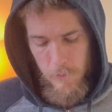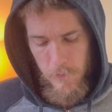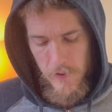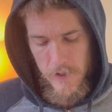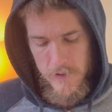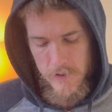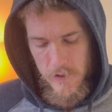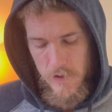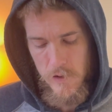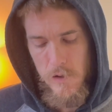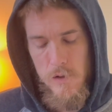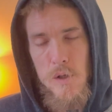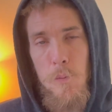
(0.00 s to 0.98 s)
it
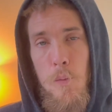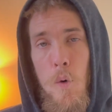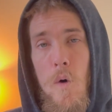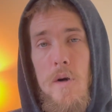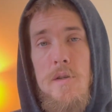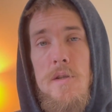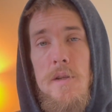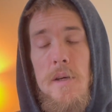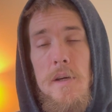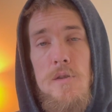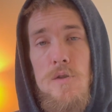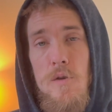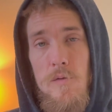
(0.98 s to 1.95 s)
supports the
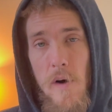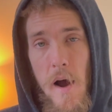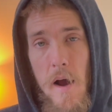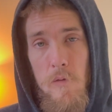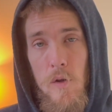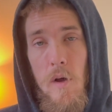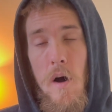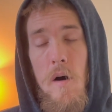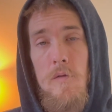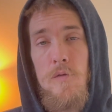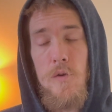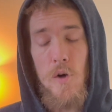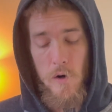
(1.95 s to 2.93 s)
survival
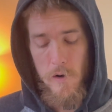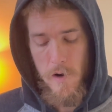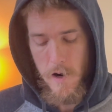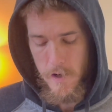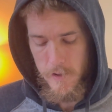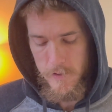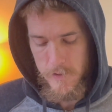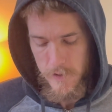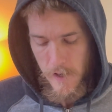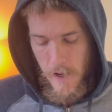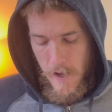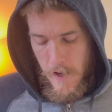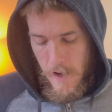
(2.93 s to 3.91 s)
of neurons
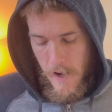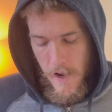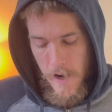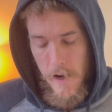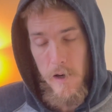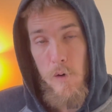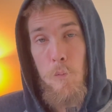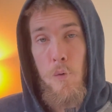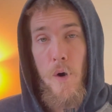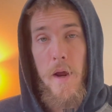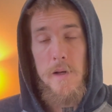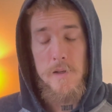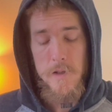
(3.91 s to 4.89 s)
and
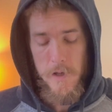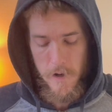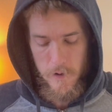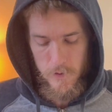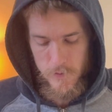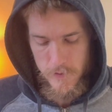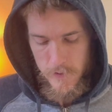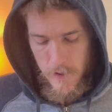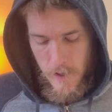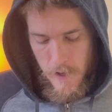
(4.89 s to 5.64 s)
brain cells.